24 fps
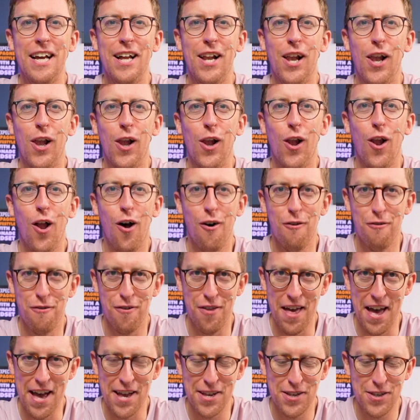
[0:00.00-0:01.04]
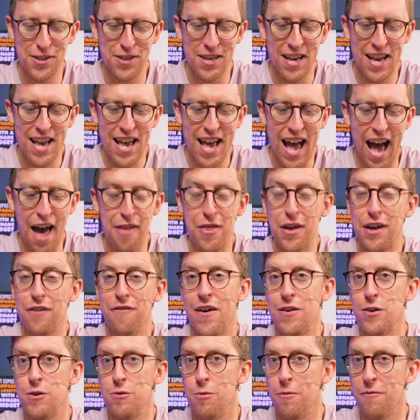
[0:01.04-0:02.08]
love this. I think
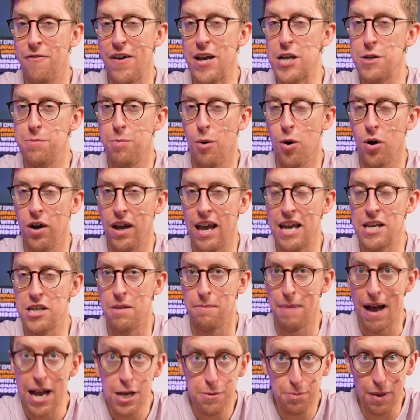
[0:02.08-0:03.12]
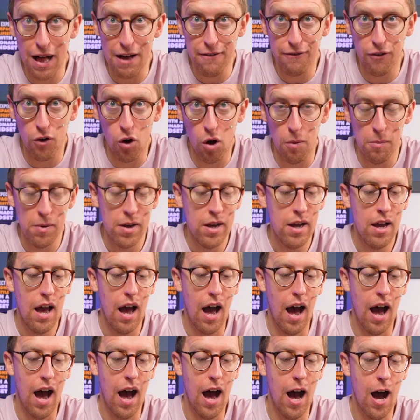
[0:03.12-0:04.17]
Facebook is the best platform.
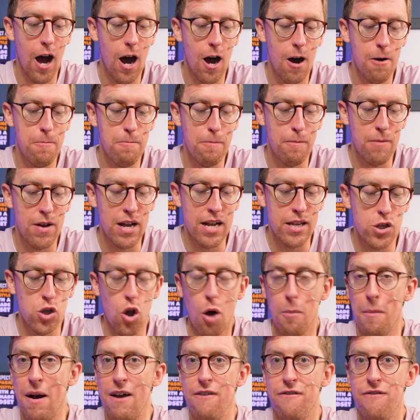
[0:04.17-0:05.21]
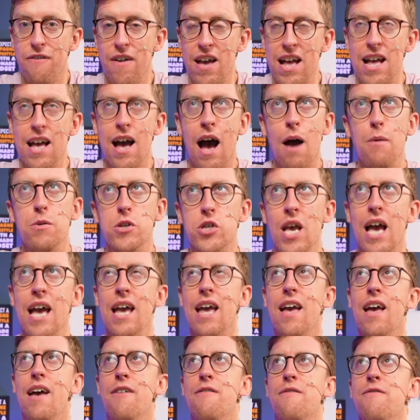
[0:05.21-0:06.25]
Um, it's not my, I would say
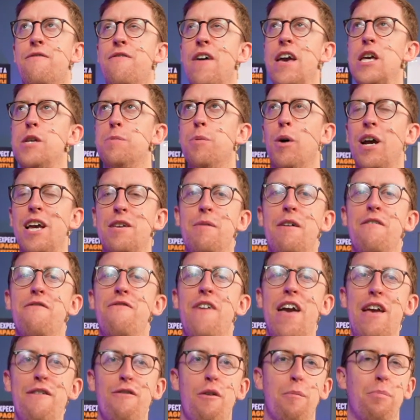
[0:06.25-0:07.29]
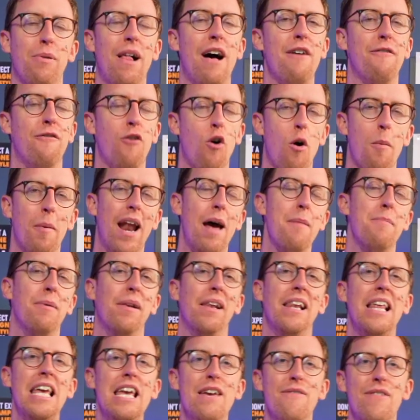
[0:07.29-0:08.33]
Facebook is my favorite platform, and I
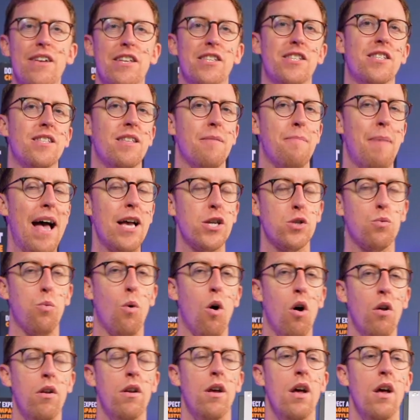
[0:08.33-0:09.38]
believe it's the best one